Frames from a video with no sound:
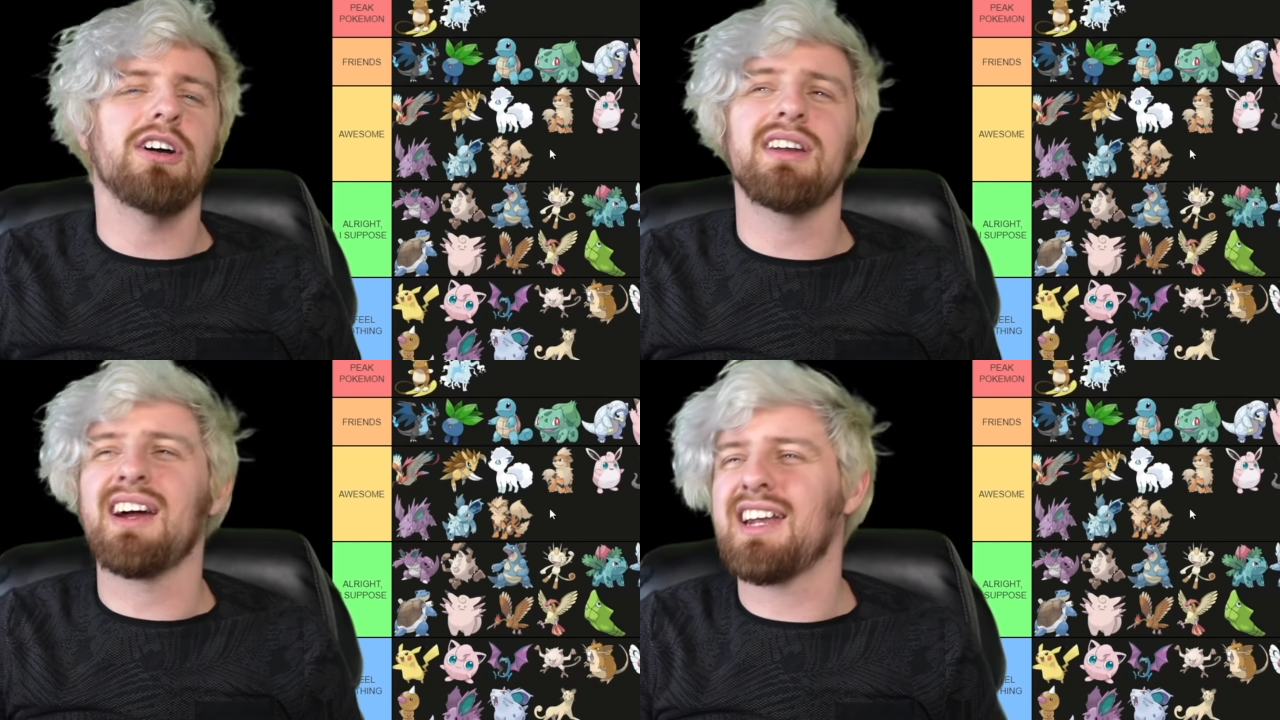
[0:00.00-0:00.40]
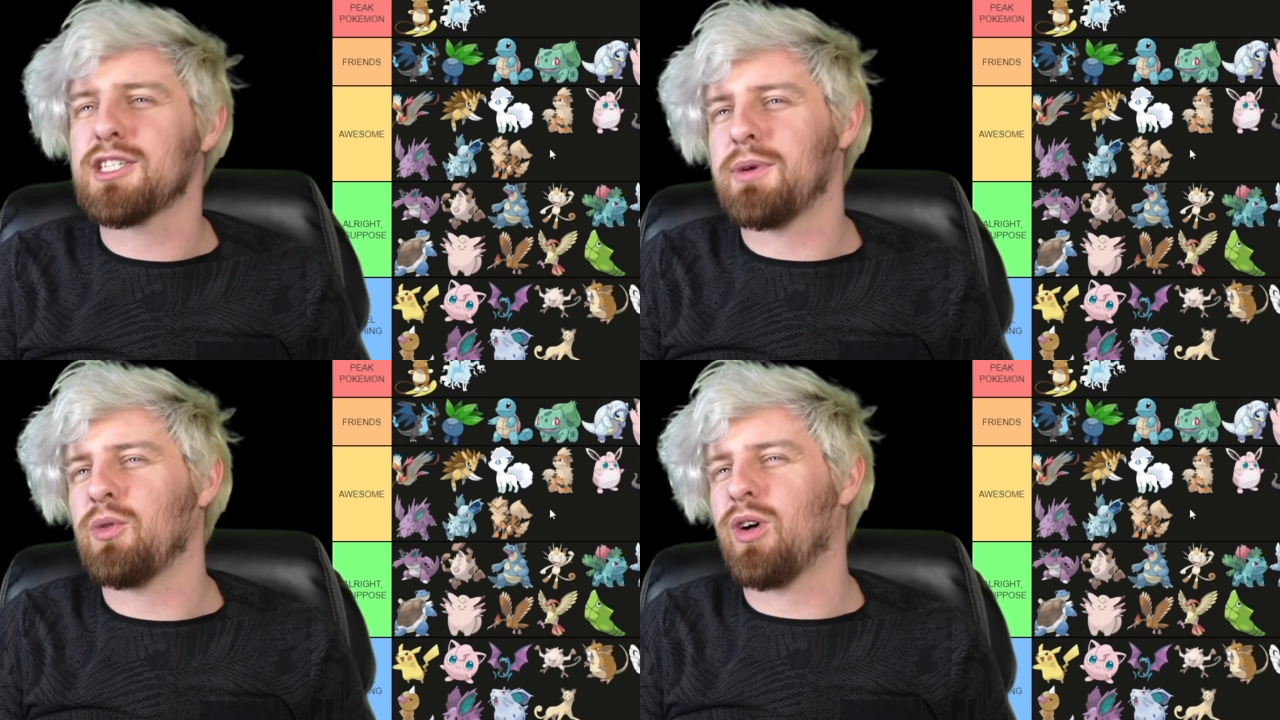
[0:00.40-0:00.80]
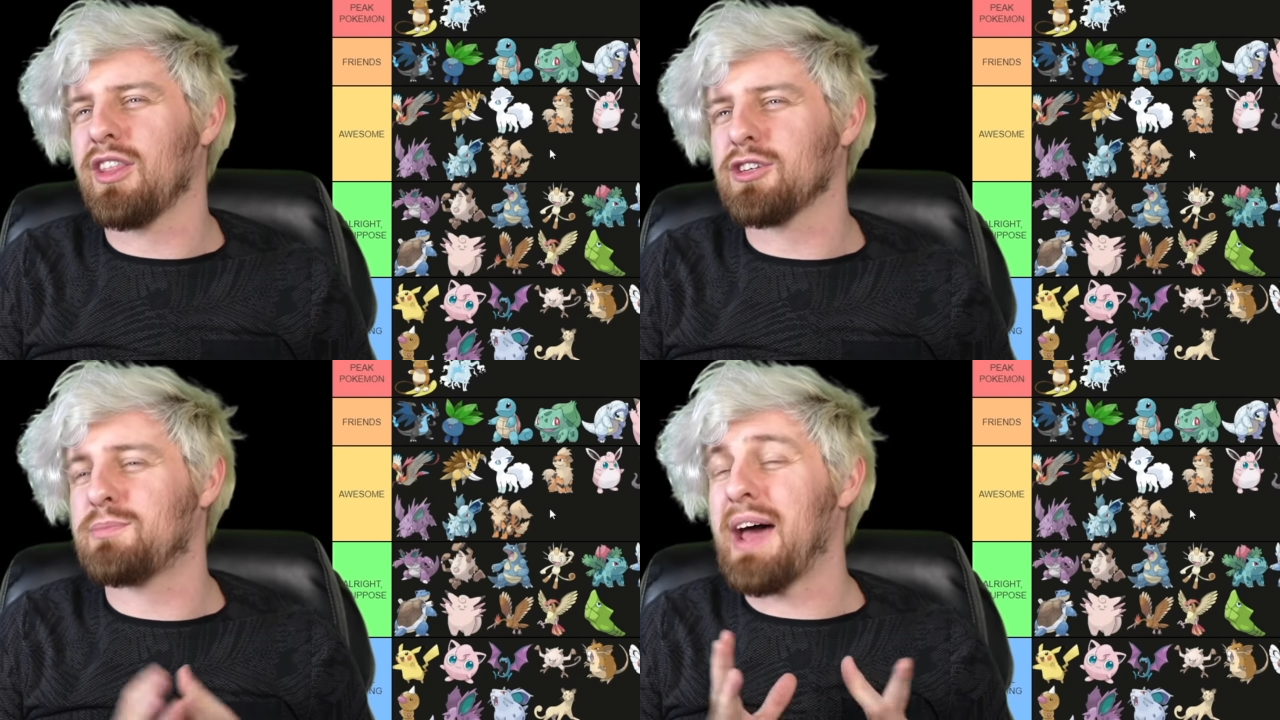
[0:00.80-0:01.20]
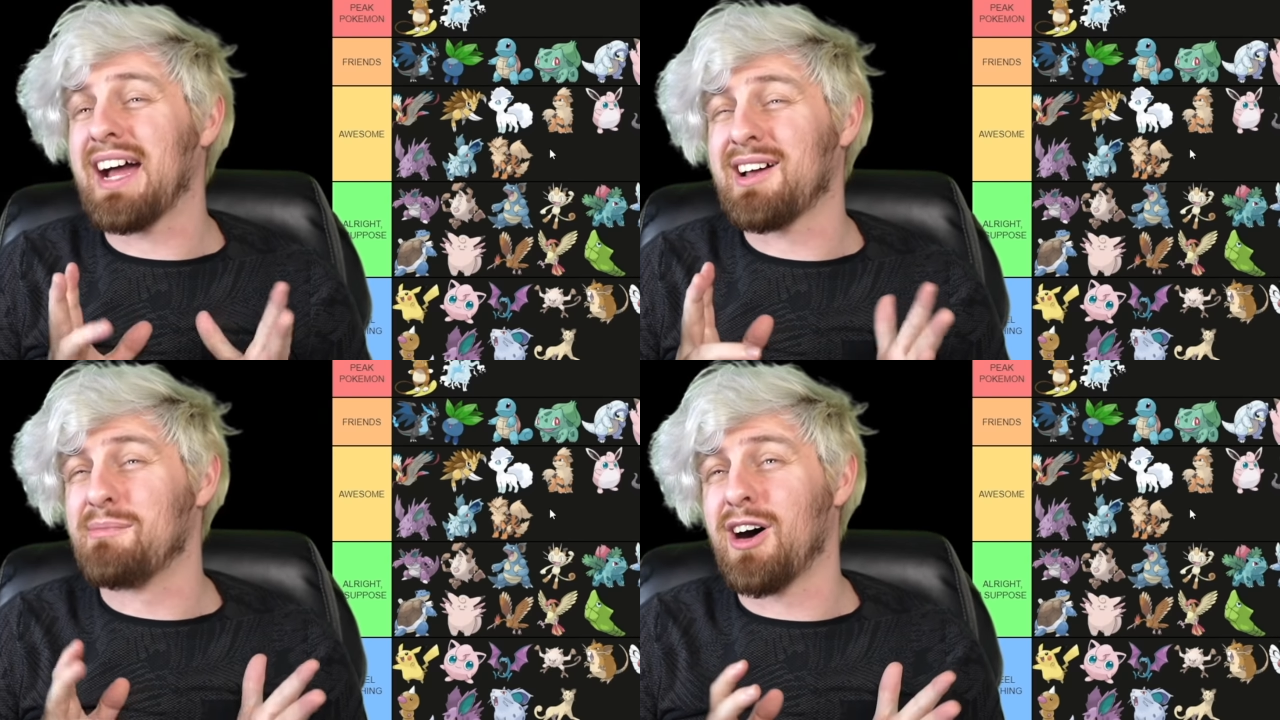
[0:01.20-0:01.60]
Arcanine has been one of those
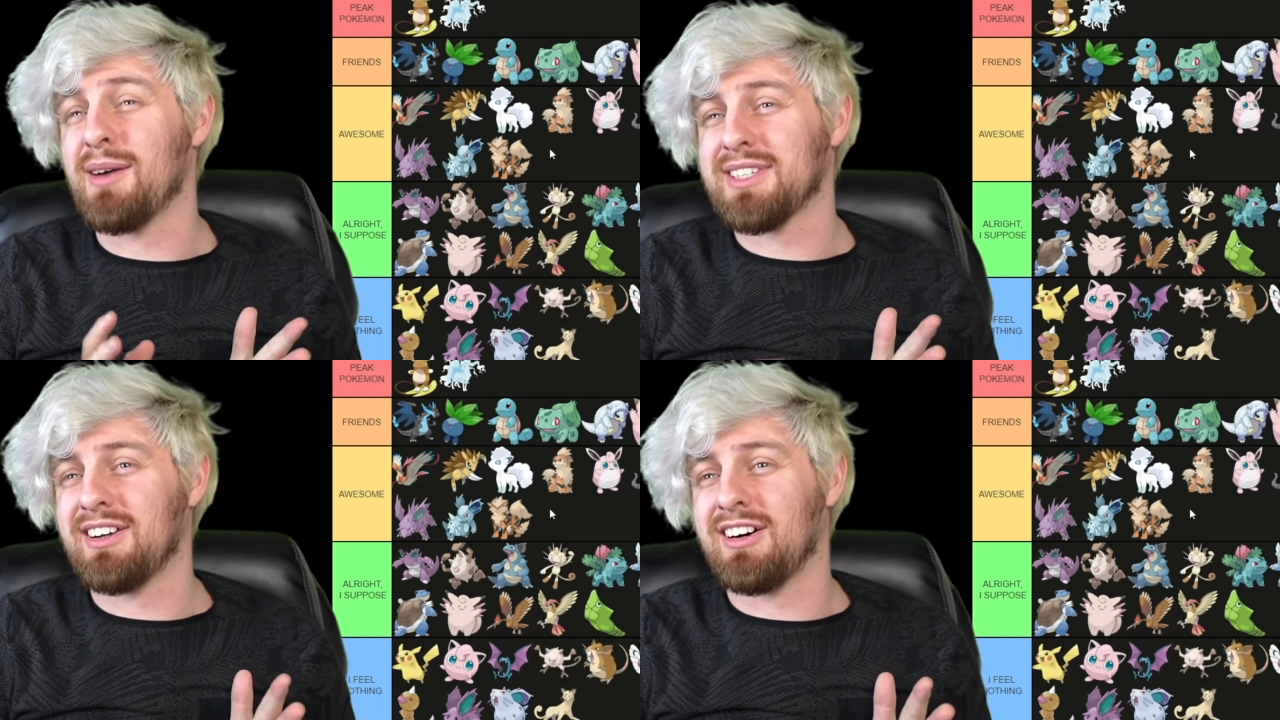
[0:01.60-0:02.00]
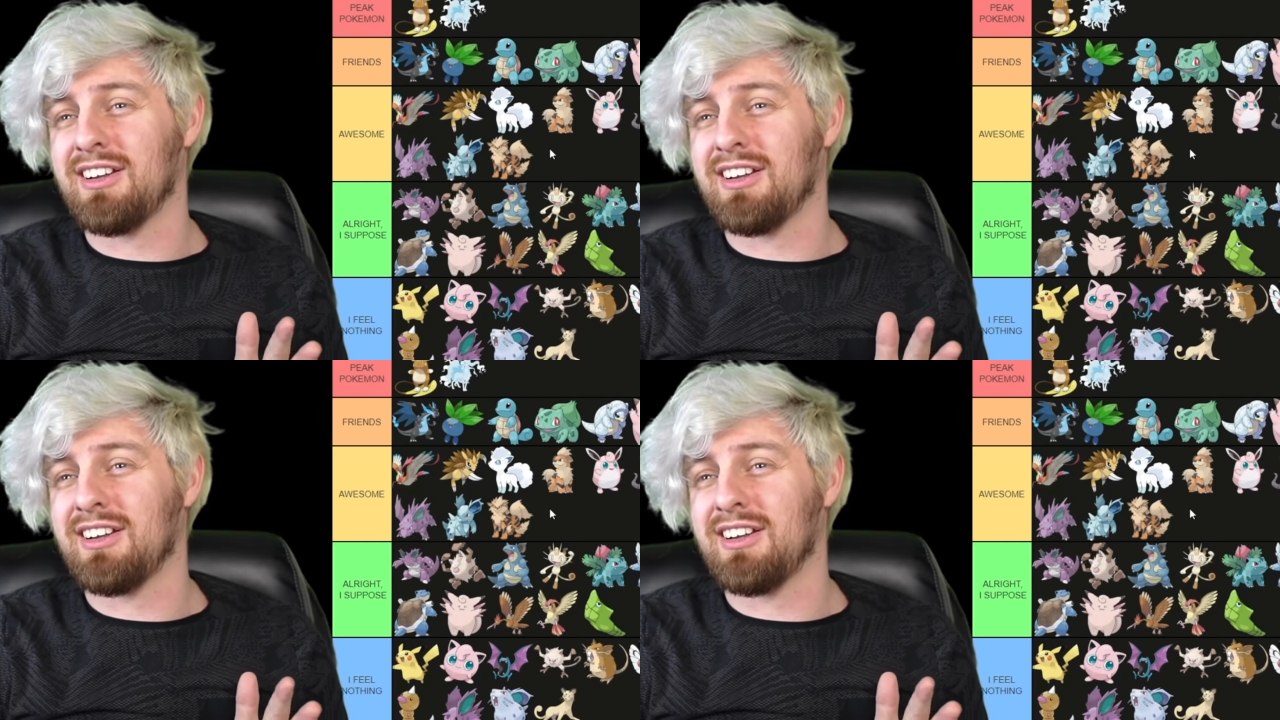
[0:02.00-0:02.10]
backup moms and